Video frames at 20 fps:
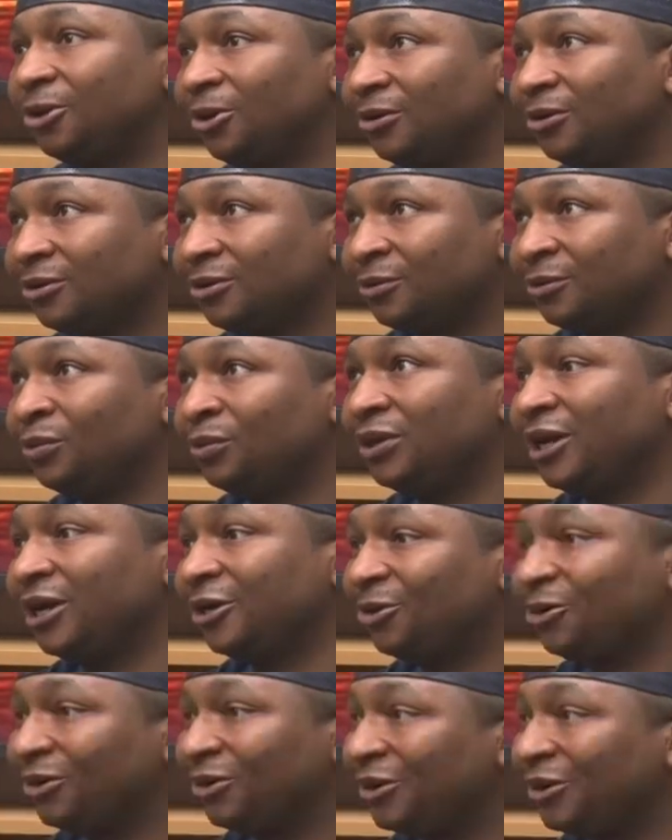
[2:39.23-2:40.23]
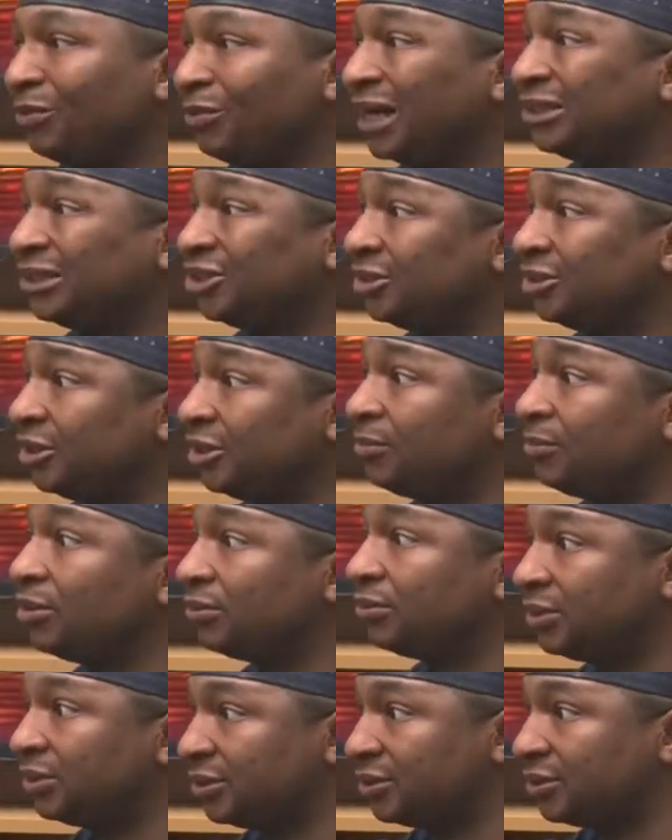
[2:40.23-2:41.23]
and what I call emerging
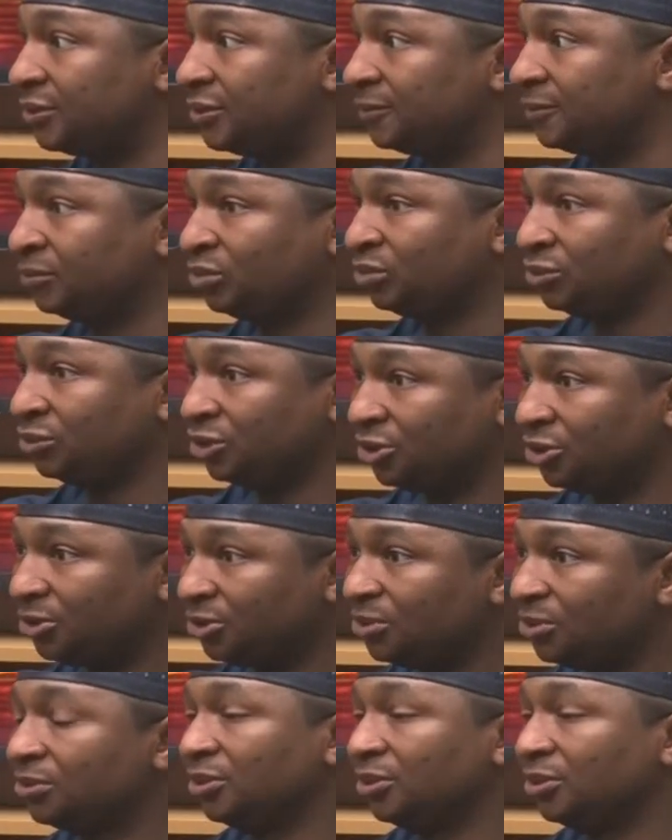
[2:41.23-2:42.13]
democracy, you know.